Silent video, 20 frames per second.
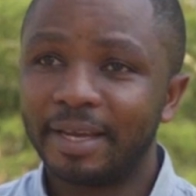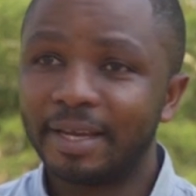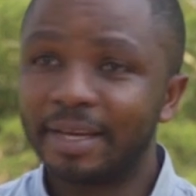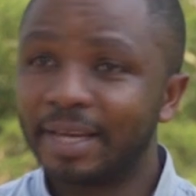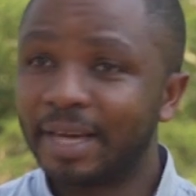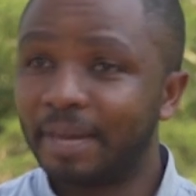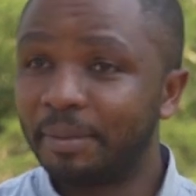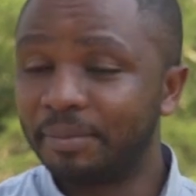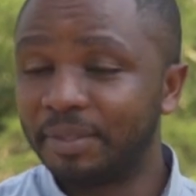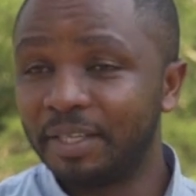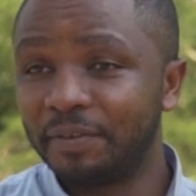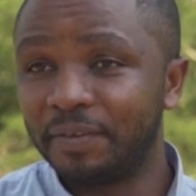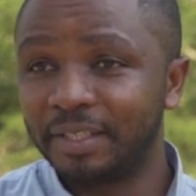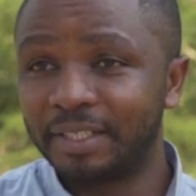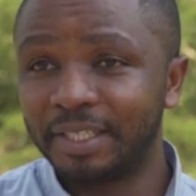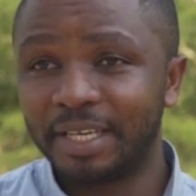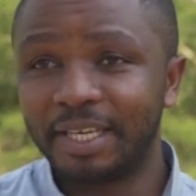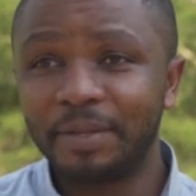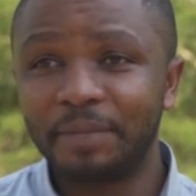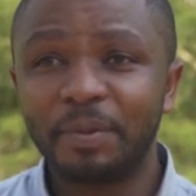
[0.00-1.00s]
in
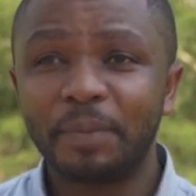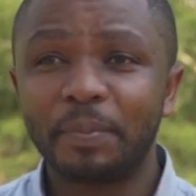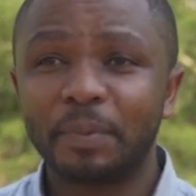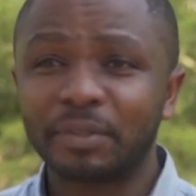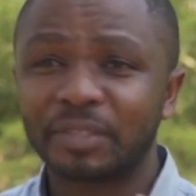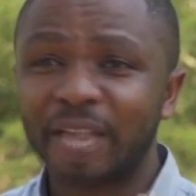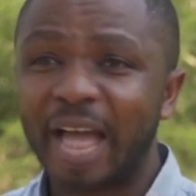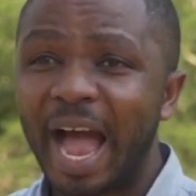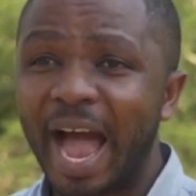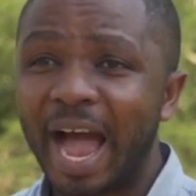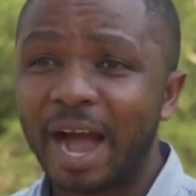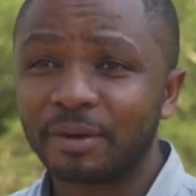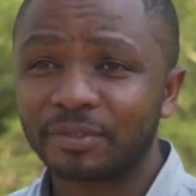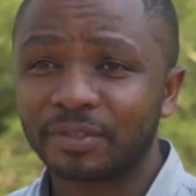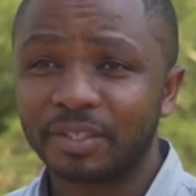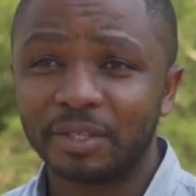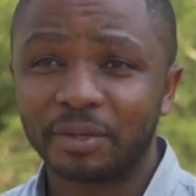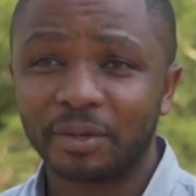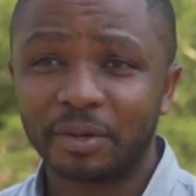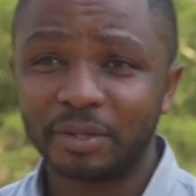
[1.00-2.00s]
captivity, in people's
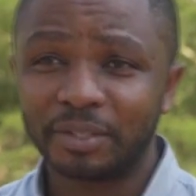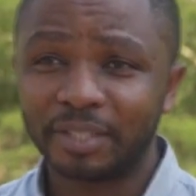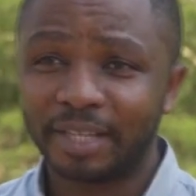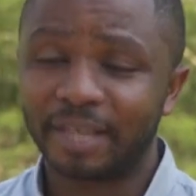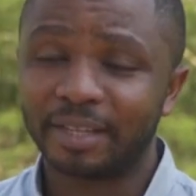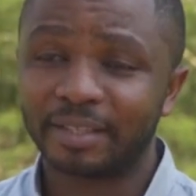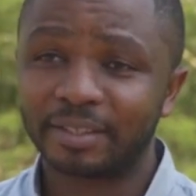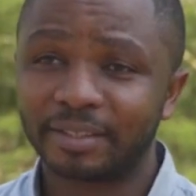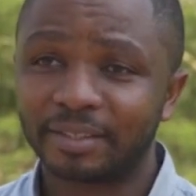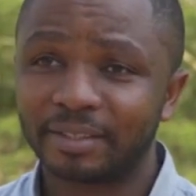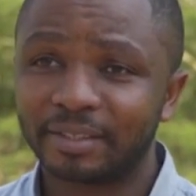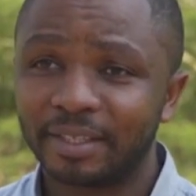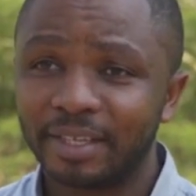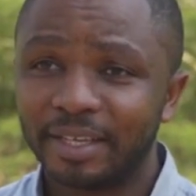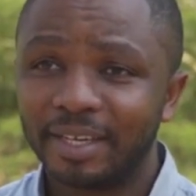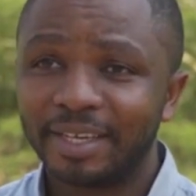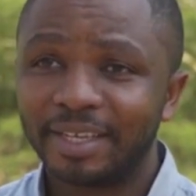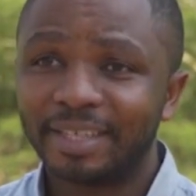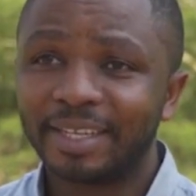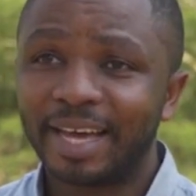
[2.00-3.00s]
houses, in hotels,
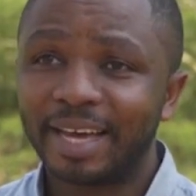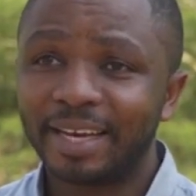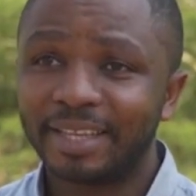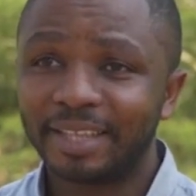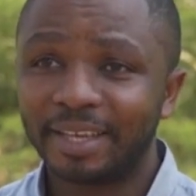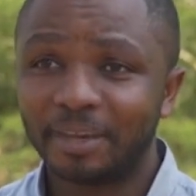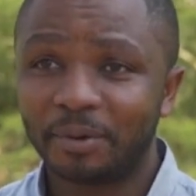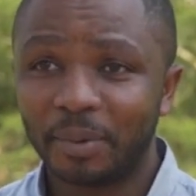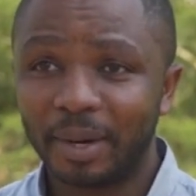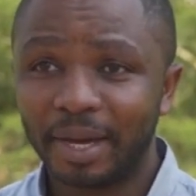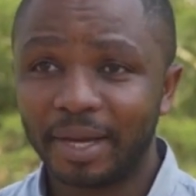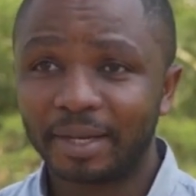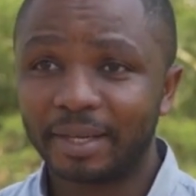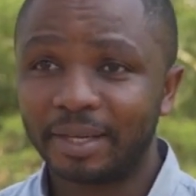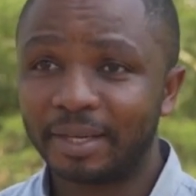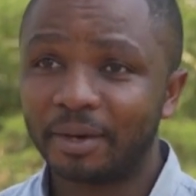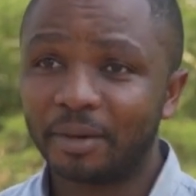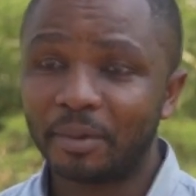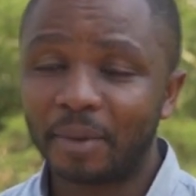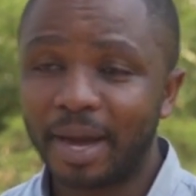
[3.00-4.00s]
than there
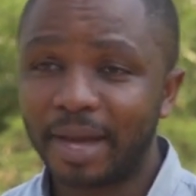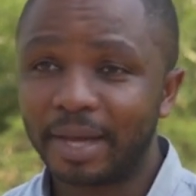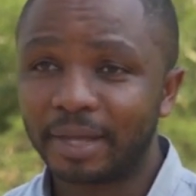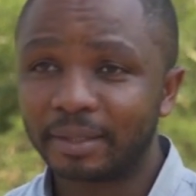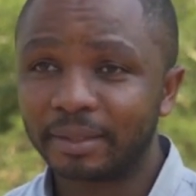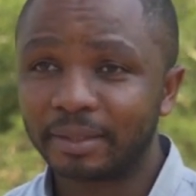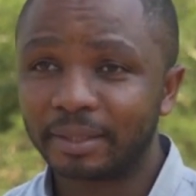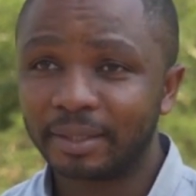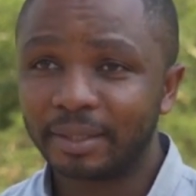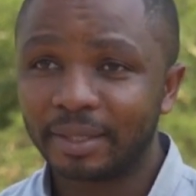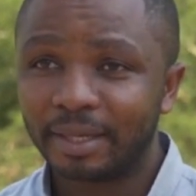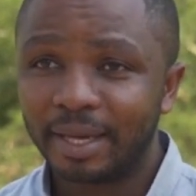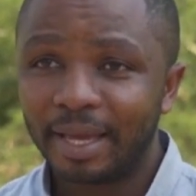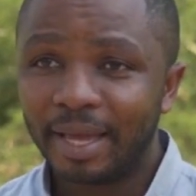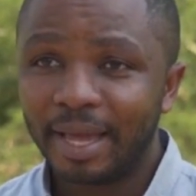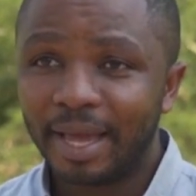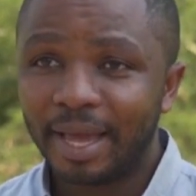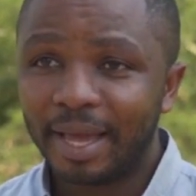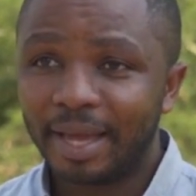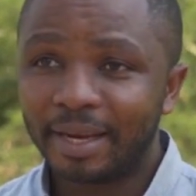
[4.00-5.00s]
were in the wild.
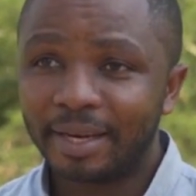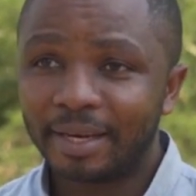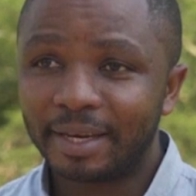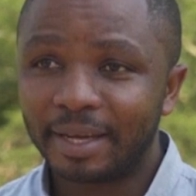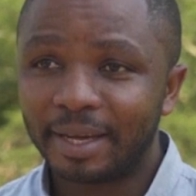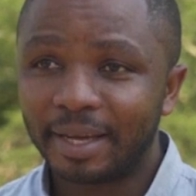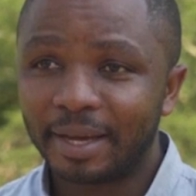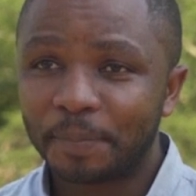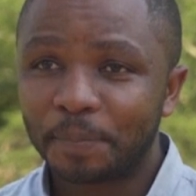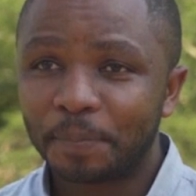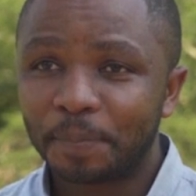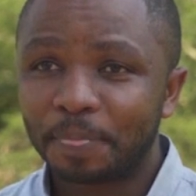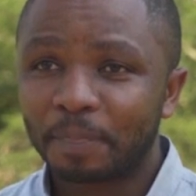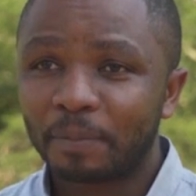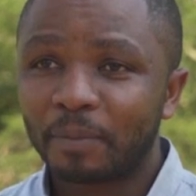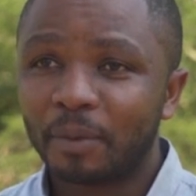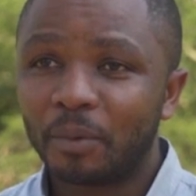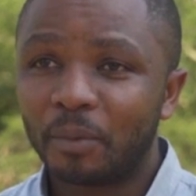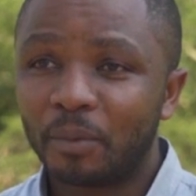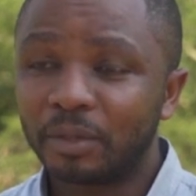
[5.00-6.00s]
And
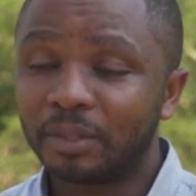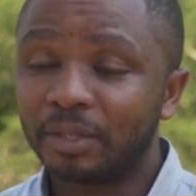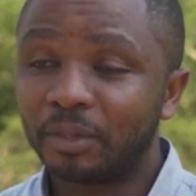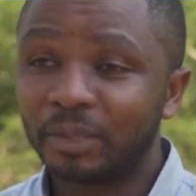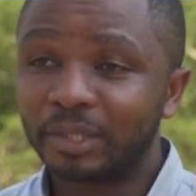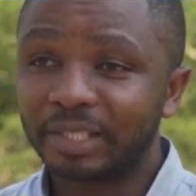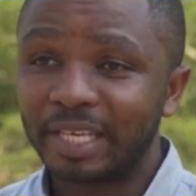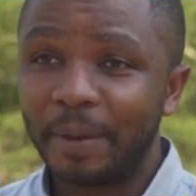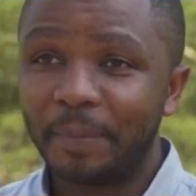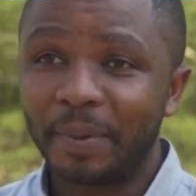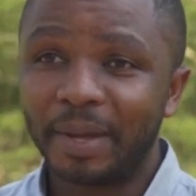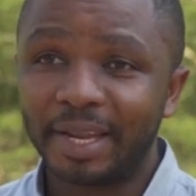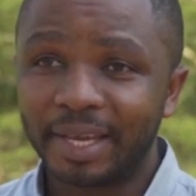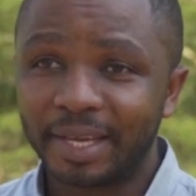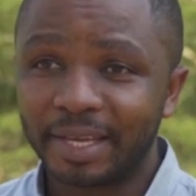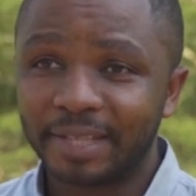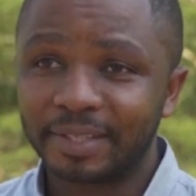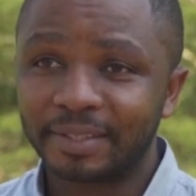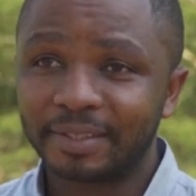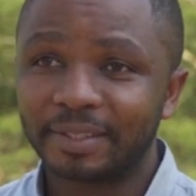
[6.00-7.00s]
what was
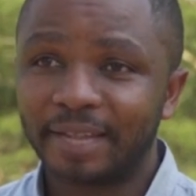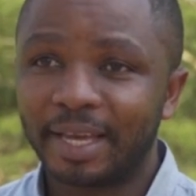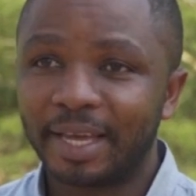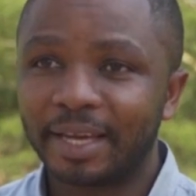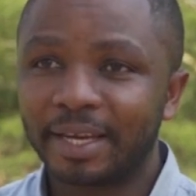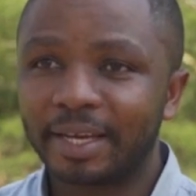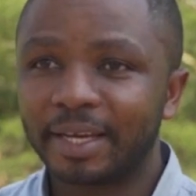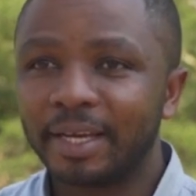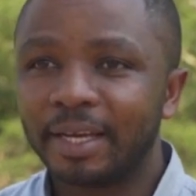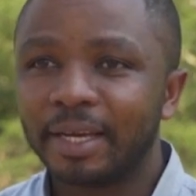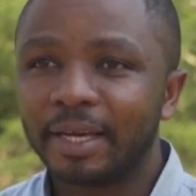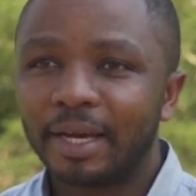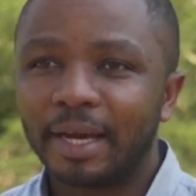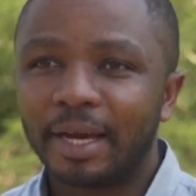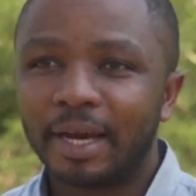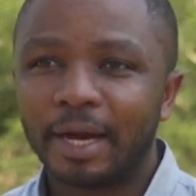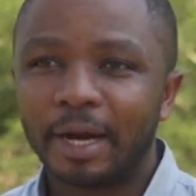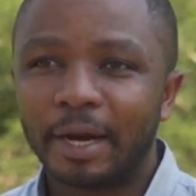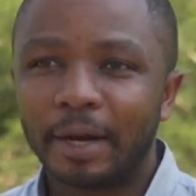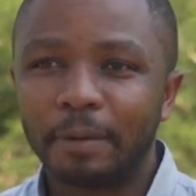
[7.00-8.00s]
happening is like
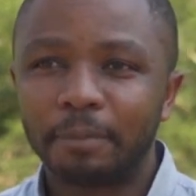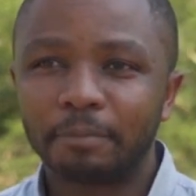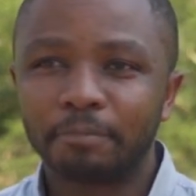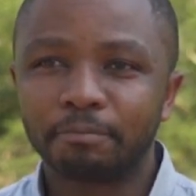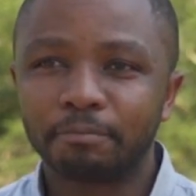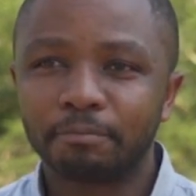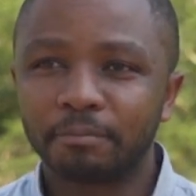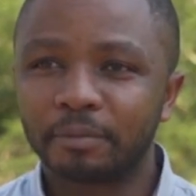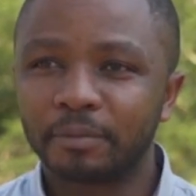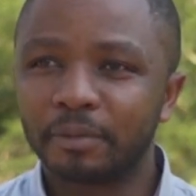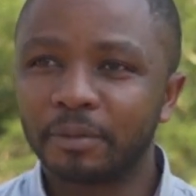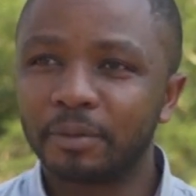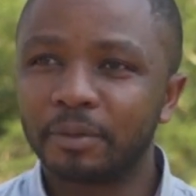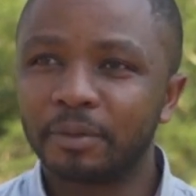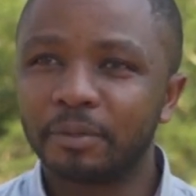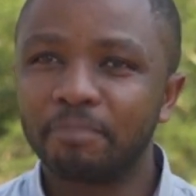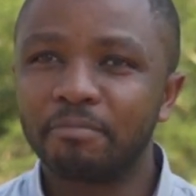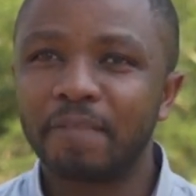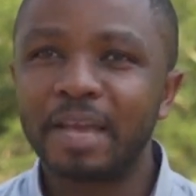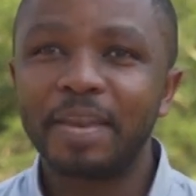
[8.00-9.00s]
um,
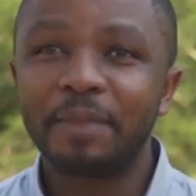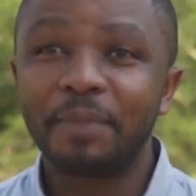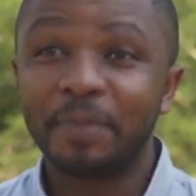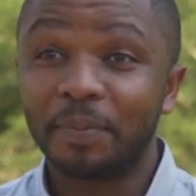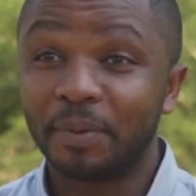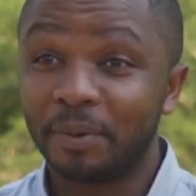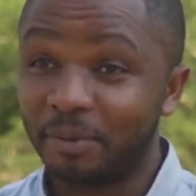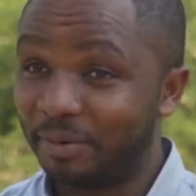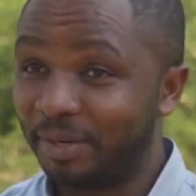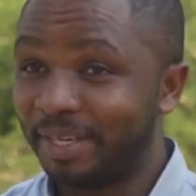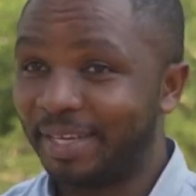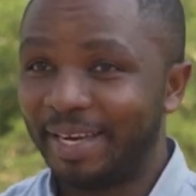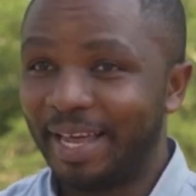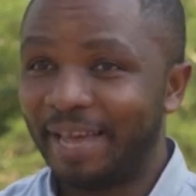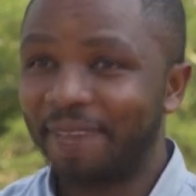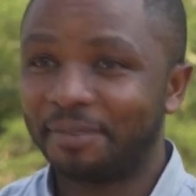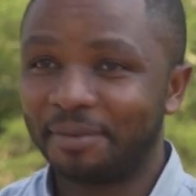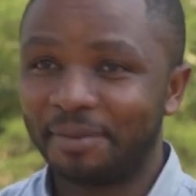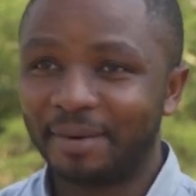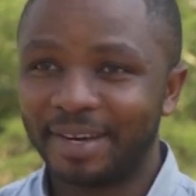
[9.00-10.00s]
many people really
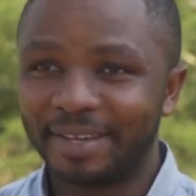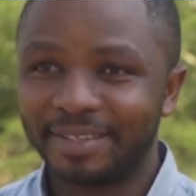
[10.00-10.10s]
love